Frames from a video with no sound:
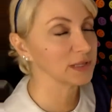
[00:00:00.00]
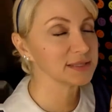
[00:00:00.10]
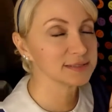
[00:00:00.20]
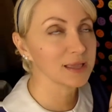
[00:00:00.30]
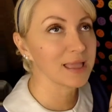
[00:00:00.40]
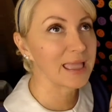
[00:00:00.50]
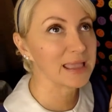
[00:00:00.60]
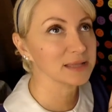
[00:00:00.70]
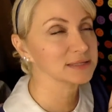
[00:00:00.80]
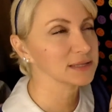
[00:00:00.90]
let's say
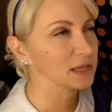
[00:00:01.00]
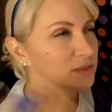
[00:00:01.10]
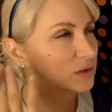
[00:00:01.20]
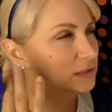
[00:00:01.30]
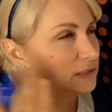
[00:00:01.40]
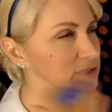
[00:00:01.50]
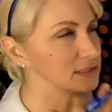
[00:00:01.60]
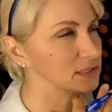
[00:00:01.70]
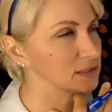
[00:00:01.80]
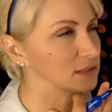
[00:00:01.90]
ant together and
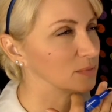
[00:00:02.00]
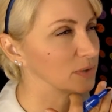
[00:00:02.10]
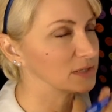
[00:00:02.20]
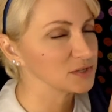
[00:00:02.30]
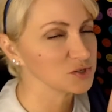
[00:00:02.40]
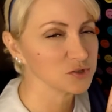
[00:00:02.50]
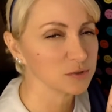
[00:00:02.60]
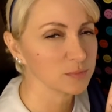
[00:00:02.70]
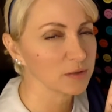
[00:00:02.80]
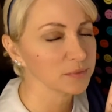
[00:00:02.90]
listen and pay attention to your
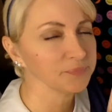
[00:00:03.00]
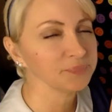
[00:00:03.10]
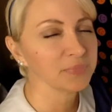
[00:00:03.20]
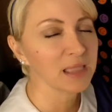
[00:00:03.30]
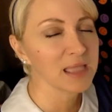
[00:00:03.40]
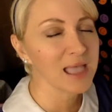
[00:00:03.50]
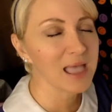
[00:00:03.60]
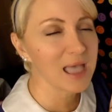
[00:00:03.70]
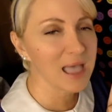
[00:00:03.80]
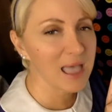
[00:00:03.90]
mouth.
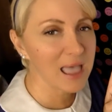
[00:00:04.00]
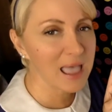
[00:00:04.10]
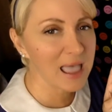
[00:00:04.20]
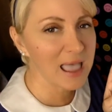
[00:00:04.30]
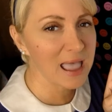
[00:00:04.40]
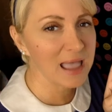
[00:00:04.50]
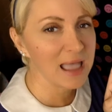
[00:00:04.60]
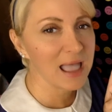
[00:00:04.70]
Ant,